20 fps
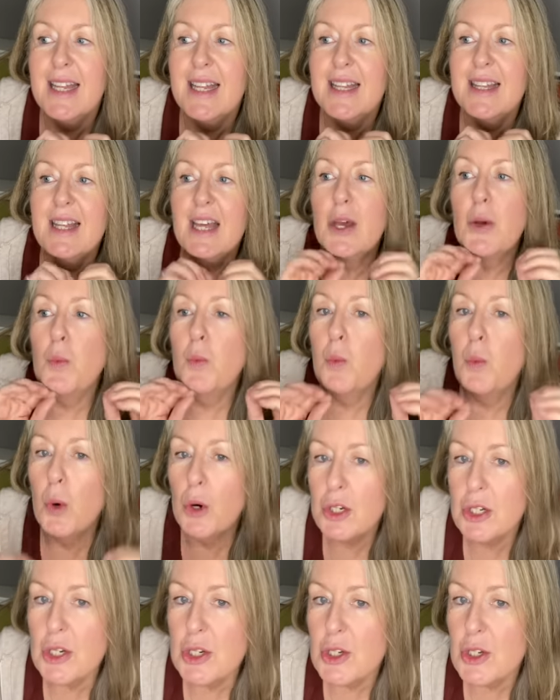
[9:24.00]
They
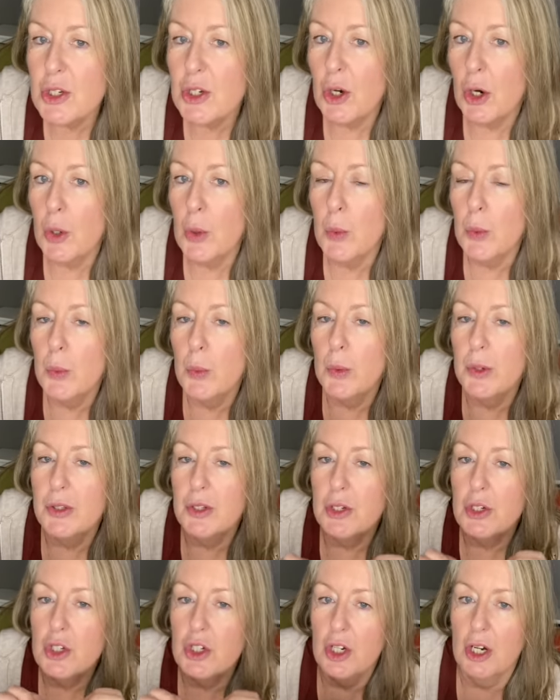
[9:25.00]
wouldn't go with a
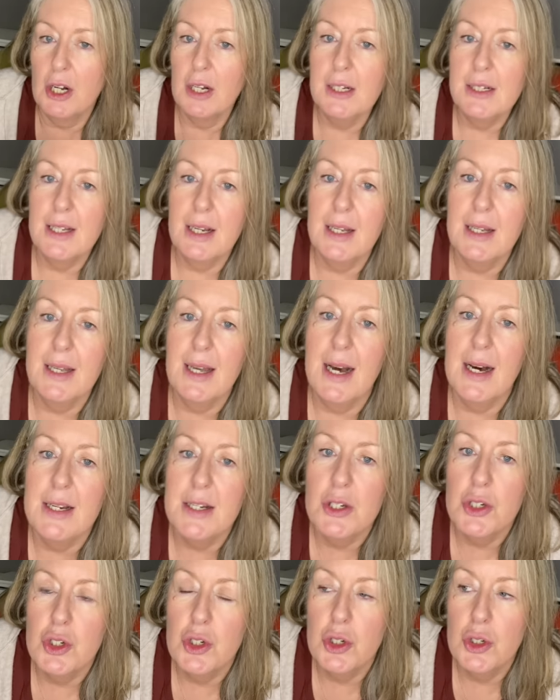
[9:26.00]
childlike
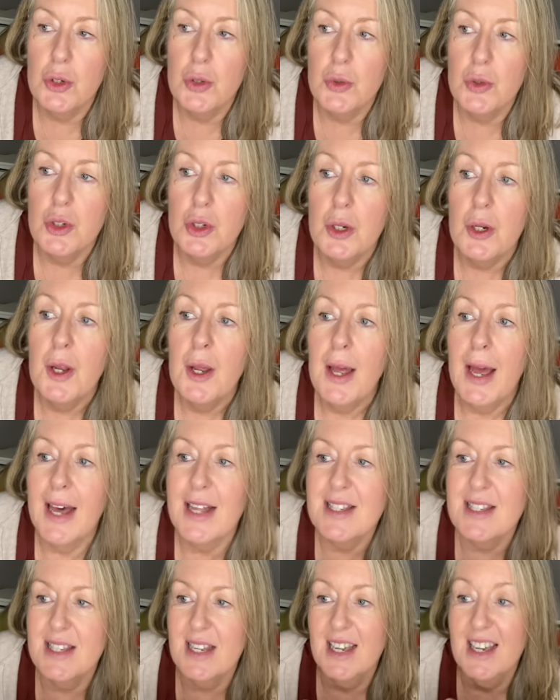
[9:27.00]
attitude
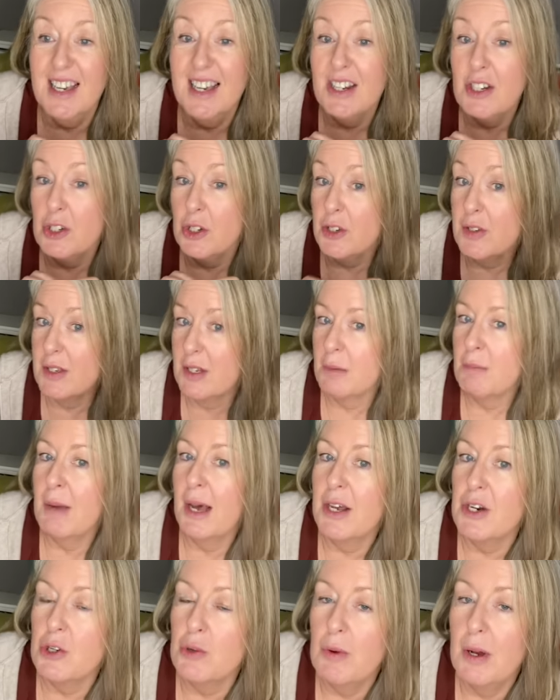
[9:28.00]
and say, It doesn't
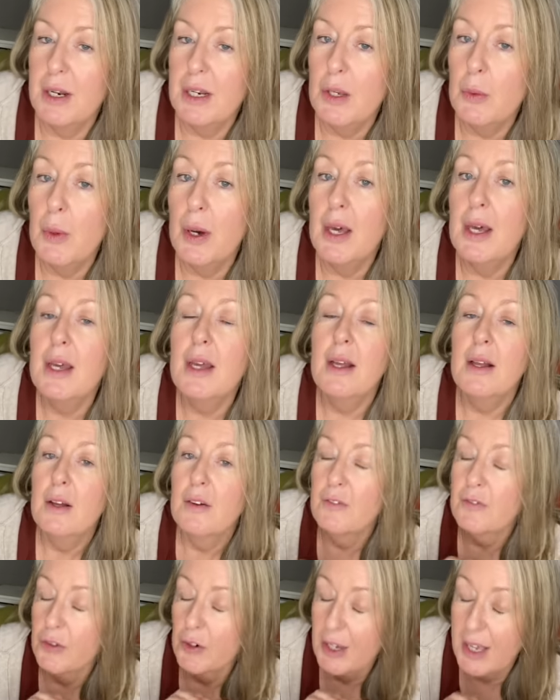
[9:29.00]
matter anyway,
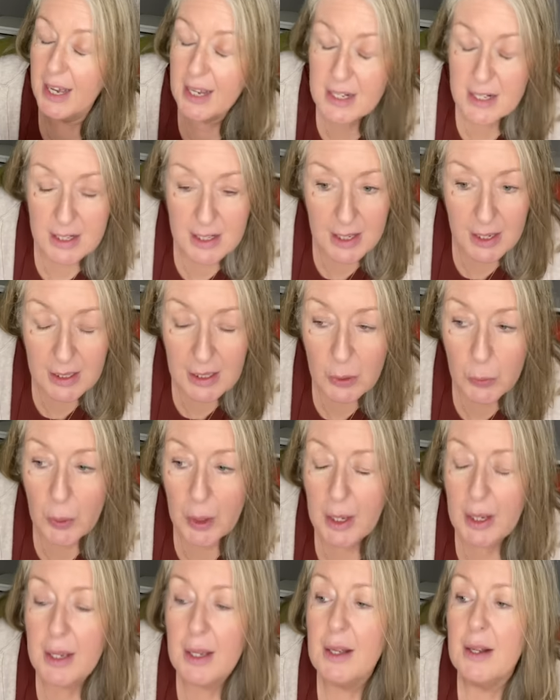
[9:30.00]
forget it
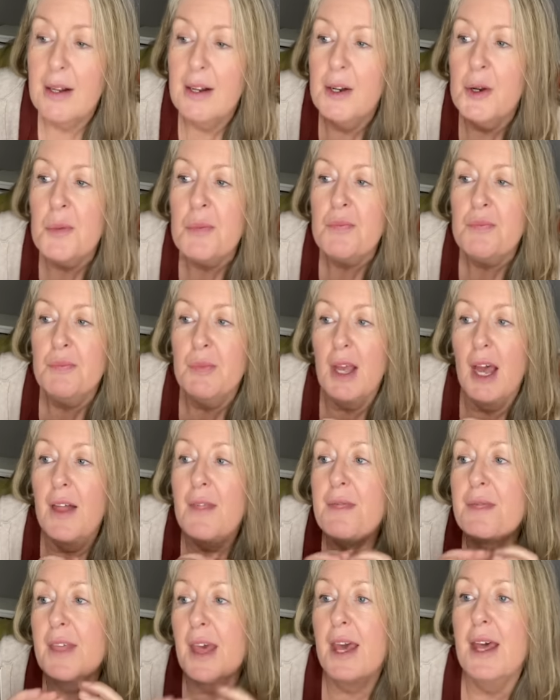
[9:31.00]
anyway,
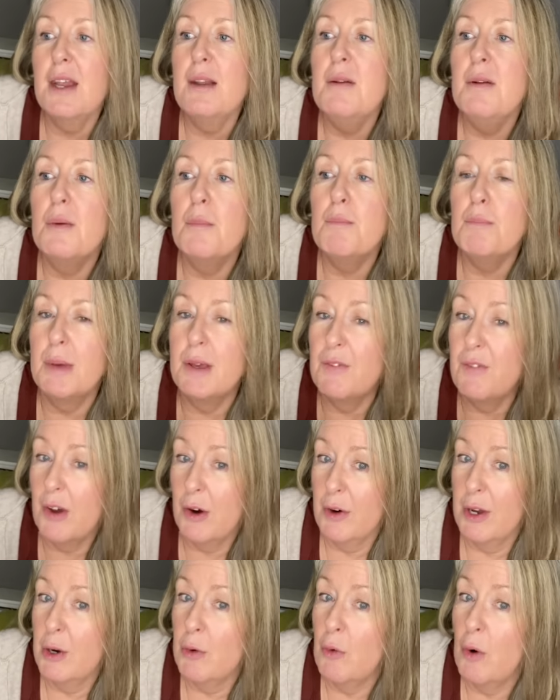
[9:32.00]
and then be
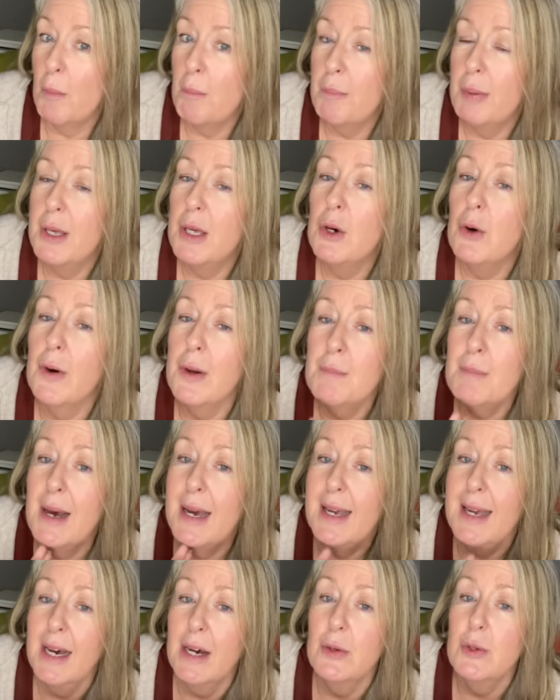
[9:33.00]
very grumpy going
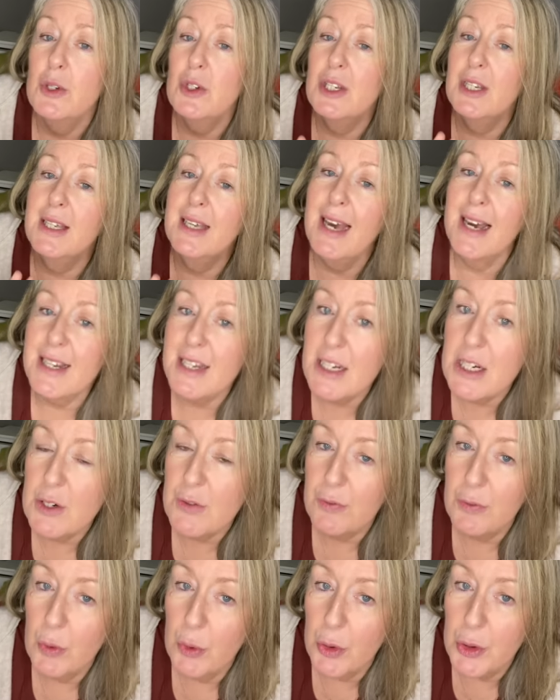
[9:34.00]
back out to get it
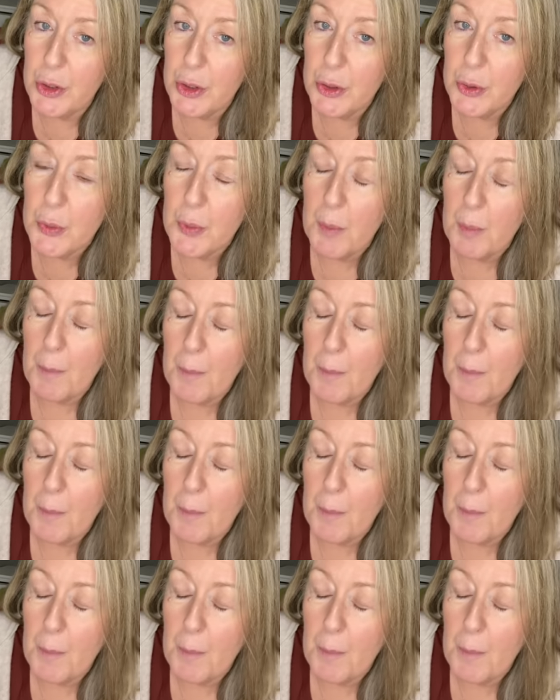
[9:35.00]
for you.